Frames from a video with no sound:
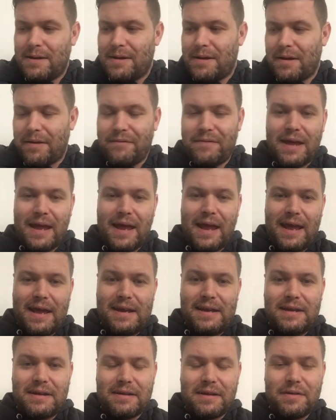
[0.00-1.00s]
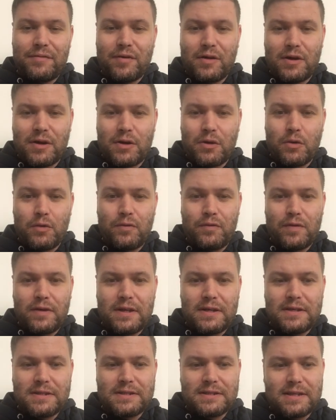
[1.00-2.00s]
have any level of
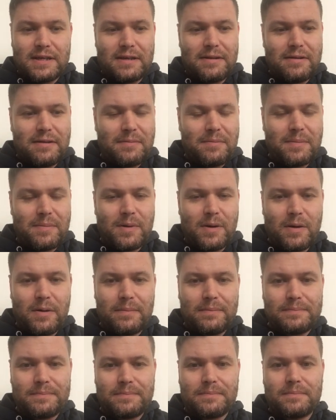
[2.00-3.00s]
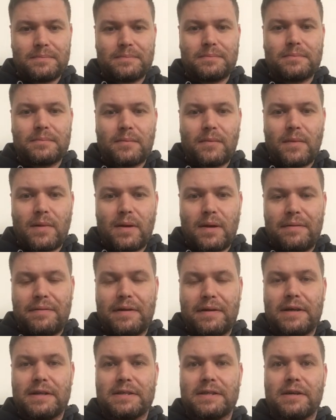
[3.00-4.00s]
confidence in. But if
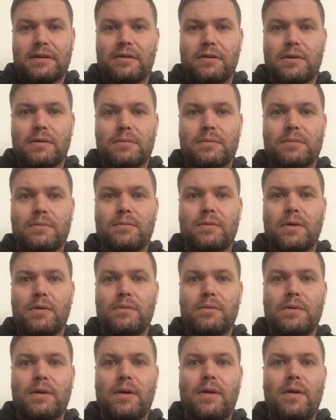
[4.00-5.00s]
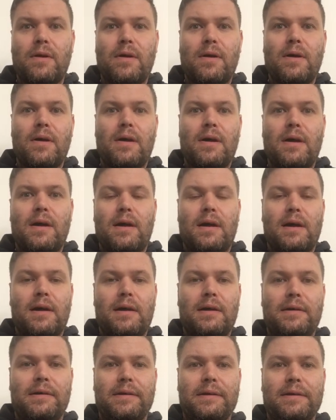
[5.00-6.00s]
it gets a clear round,
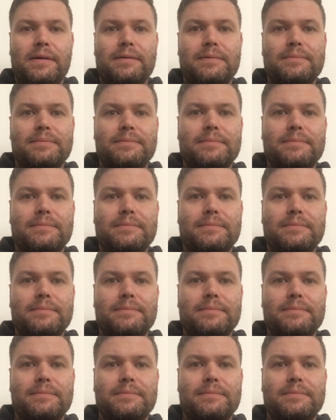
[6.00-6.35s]
he,